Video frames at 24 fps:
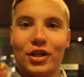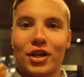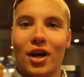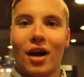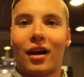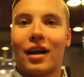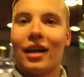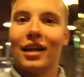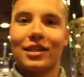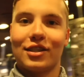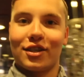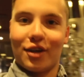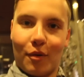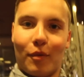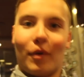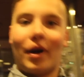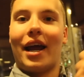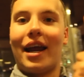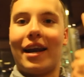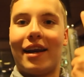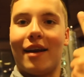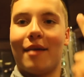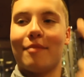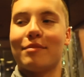chocolate, so
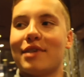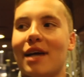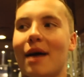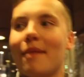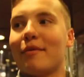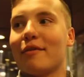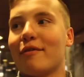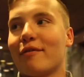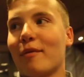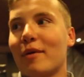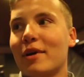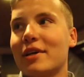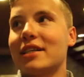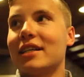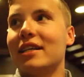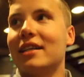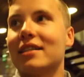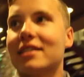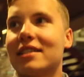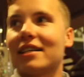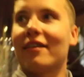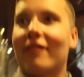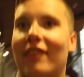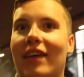we're heading up top to 14
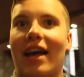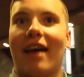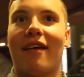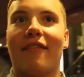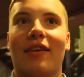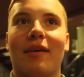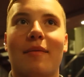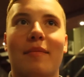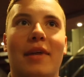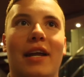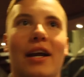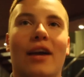to see if they have it up